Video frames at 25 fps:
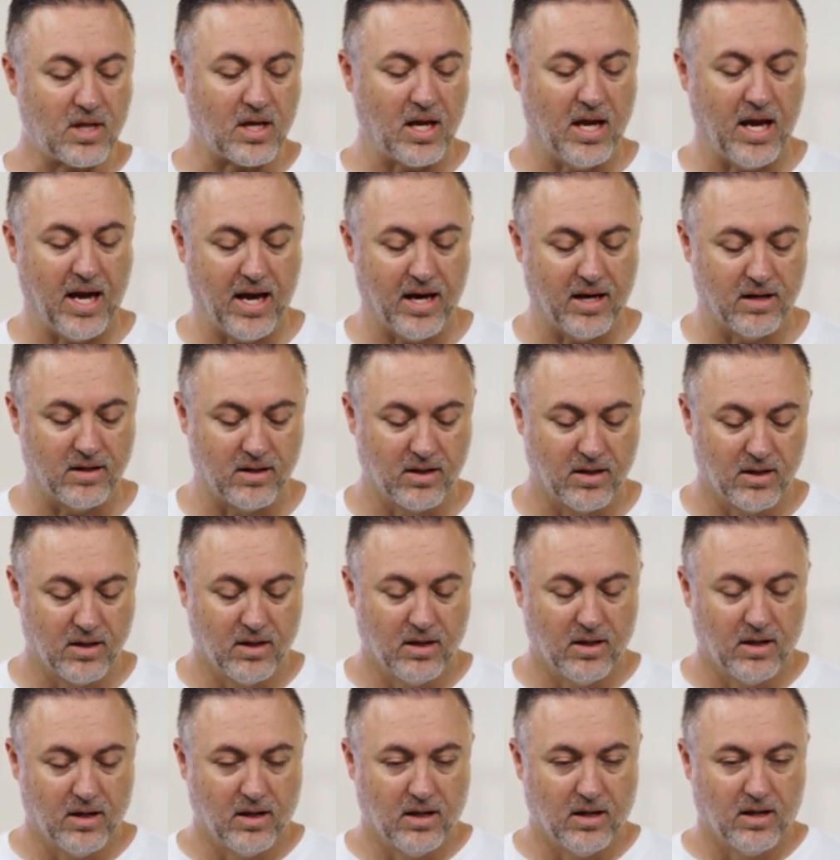And
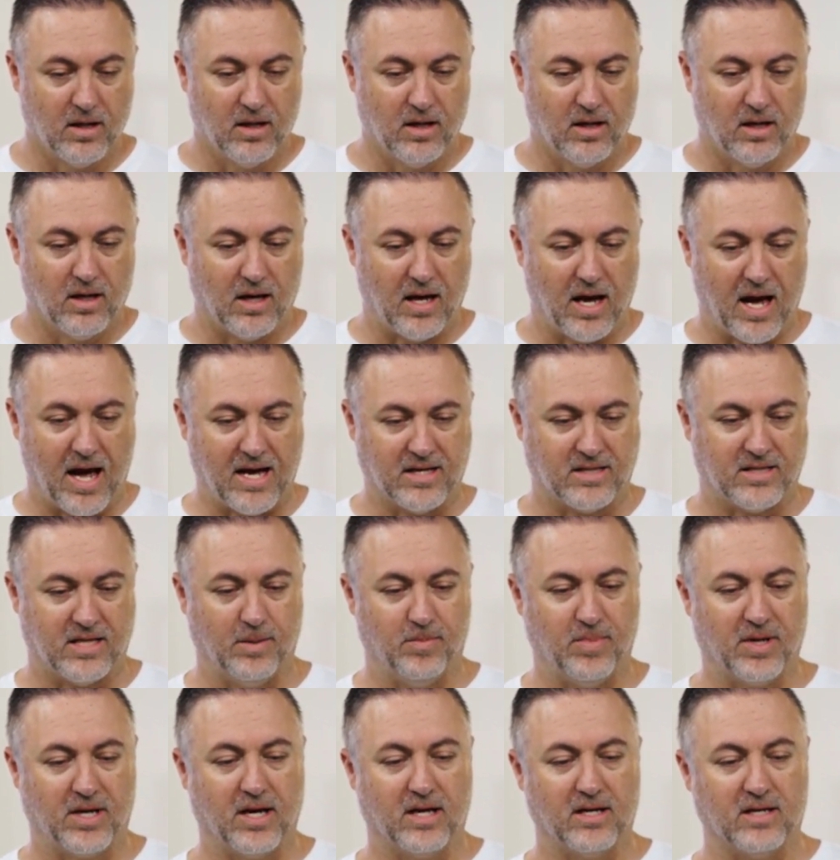as
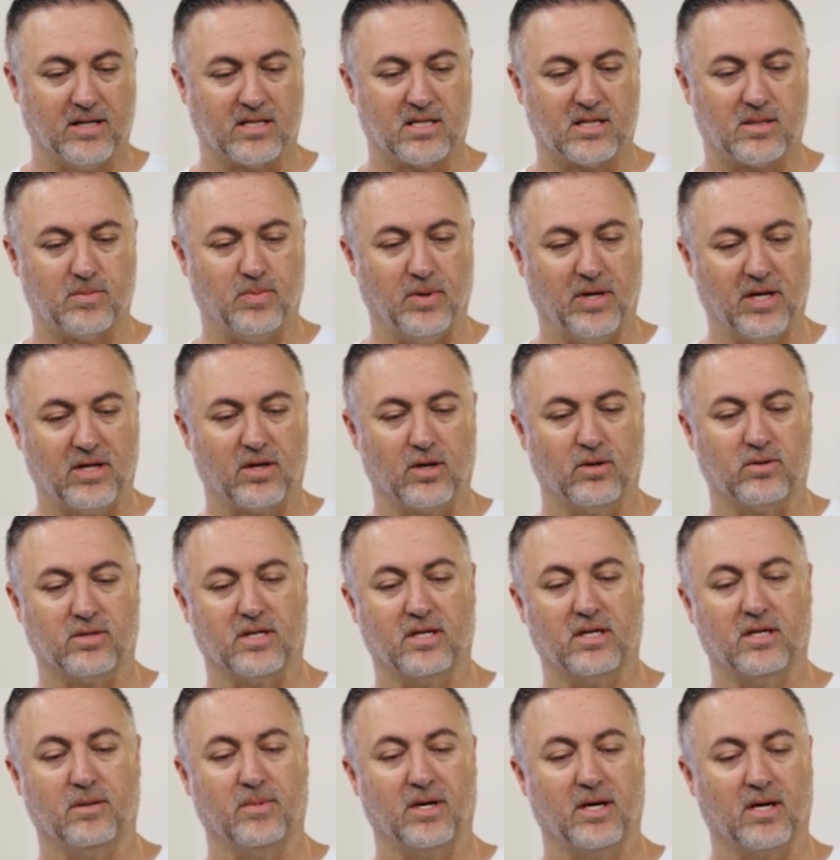he began to speak those
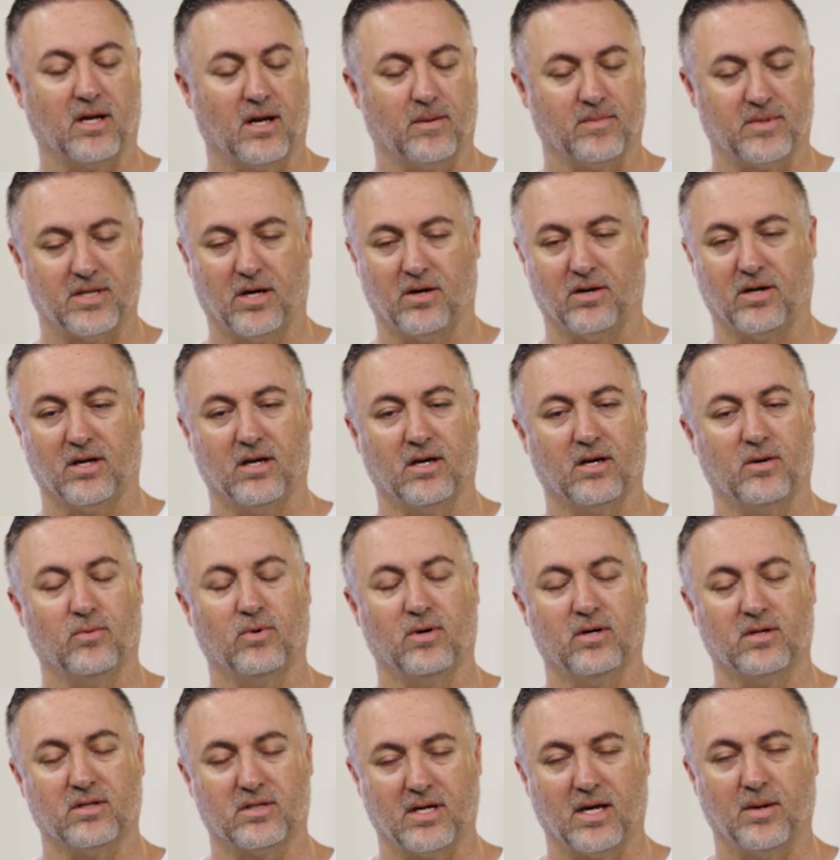into me, and I'm telling you, it
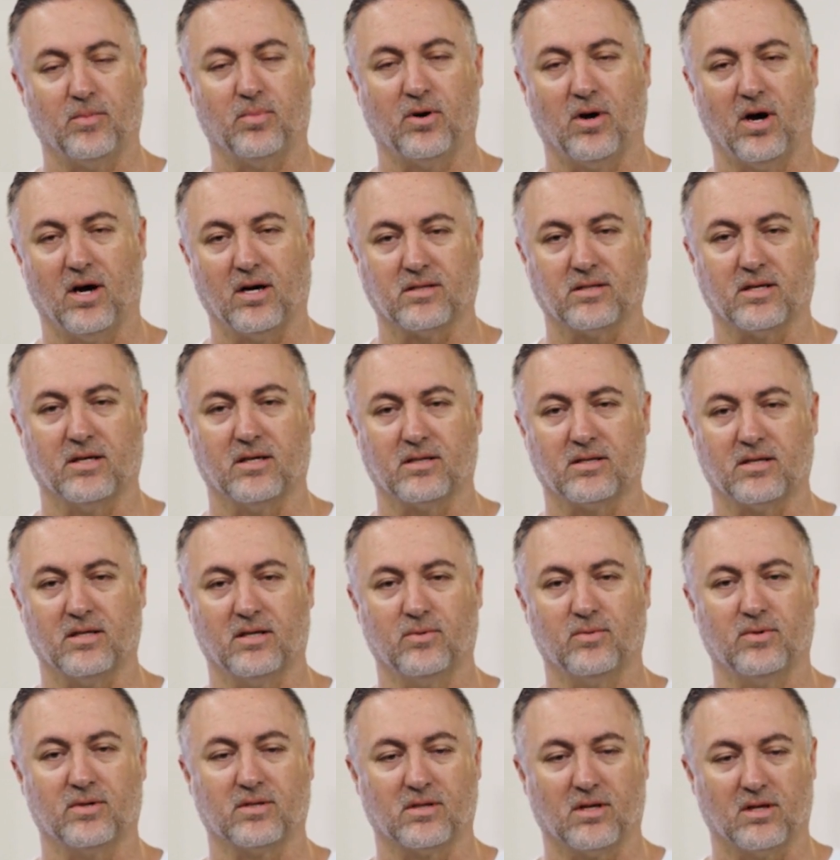was a process.
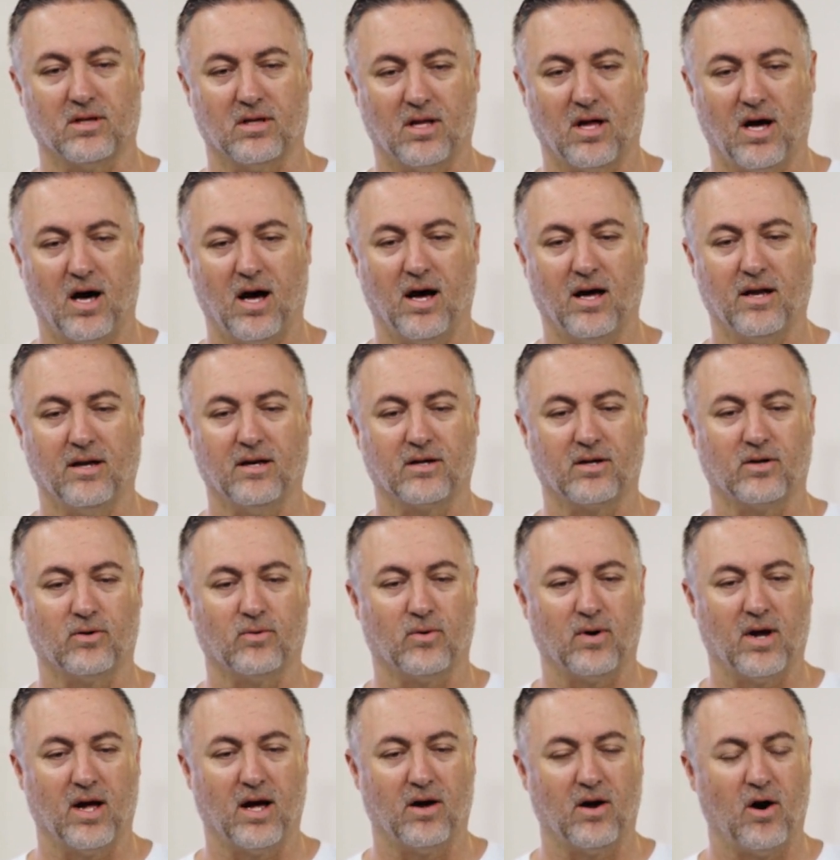It was a lot of
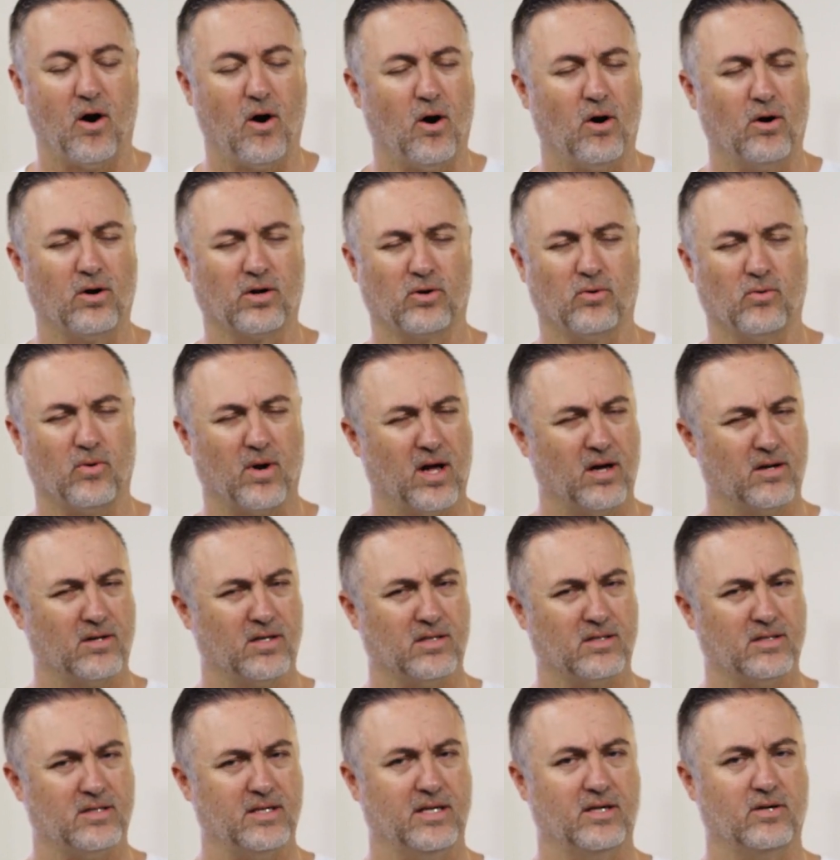ground, hard ground
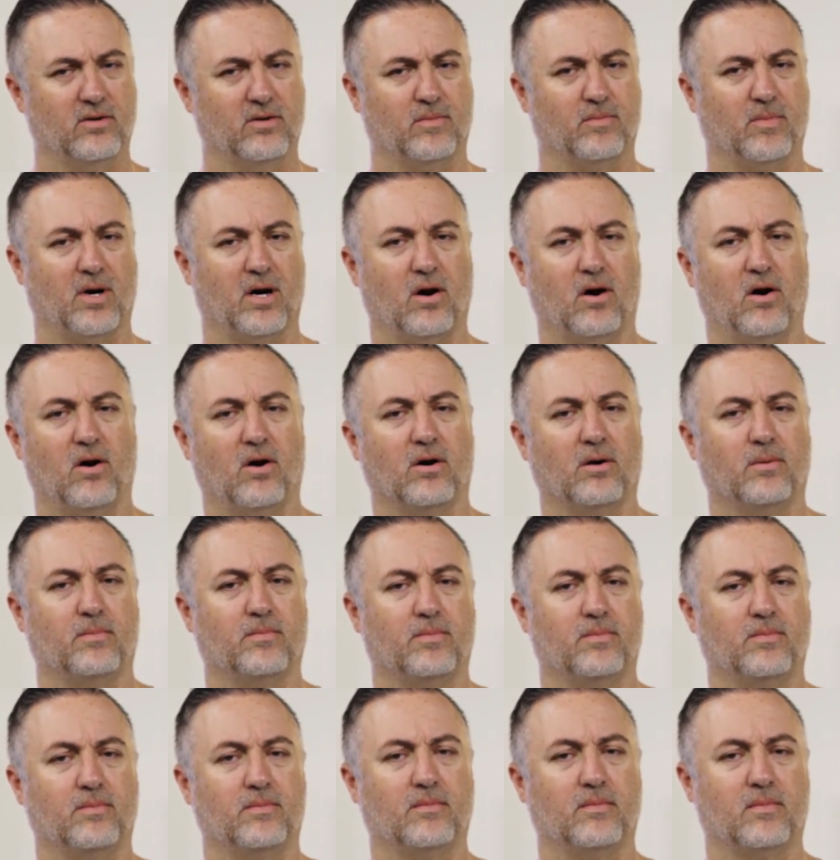to till in my heart
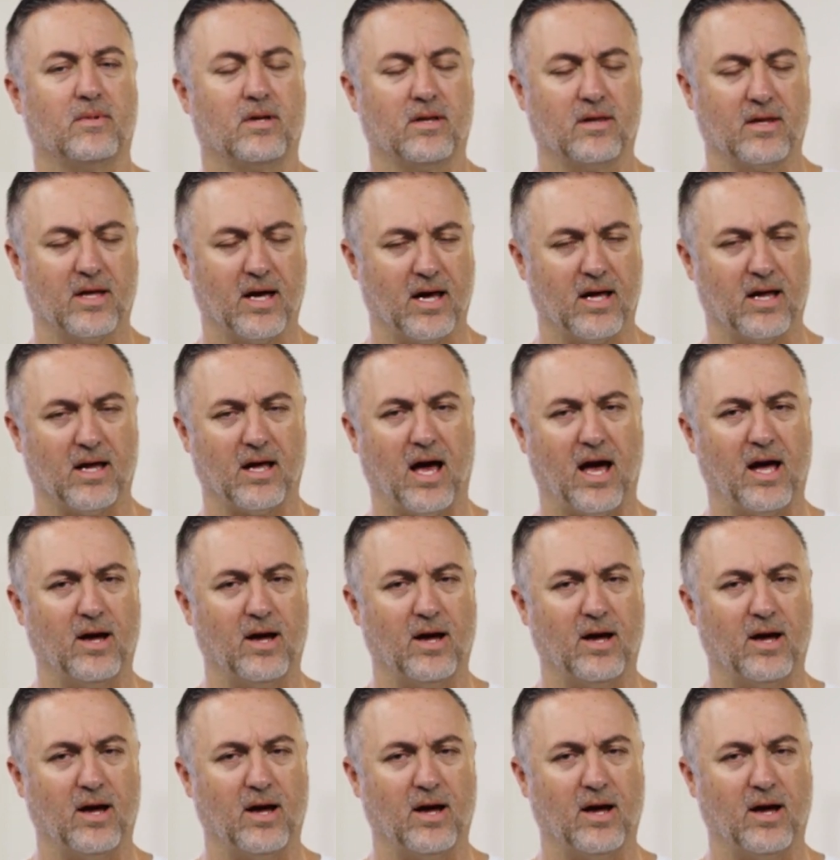that